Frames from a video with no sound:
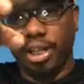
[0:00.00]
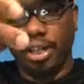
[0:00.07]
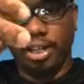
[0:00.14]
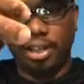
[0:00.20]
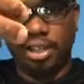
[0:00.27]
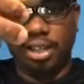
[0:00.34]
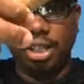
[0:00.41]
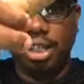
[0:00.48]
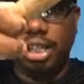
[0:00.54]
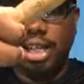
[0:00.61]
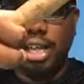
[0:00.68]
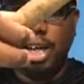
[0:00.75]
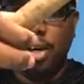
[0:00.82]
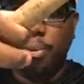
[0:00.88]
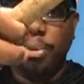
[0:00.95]
here,
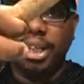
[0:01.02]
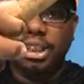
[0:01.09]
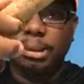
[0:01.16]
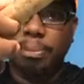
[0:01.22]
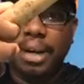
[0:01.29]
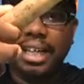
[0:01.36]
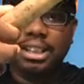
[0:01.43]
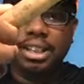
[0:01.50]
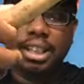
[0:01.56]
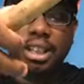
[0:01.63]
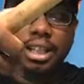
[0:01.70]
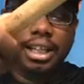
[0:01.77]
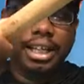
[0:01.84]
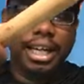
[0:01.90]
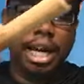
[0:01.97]
which
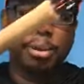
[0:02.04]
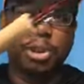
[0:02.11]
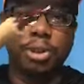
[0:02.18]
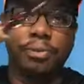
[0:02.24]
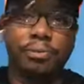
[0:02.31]
basically helps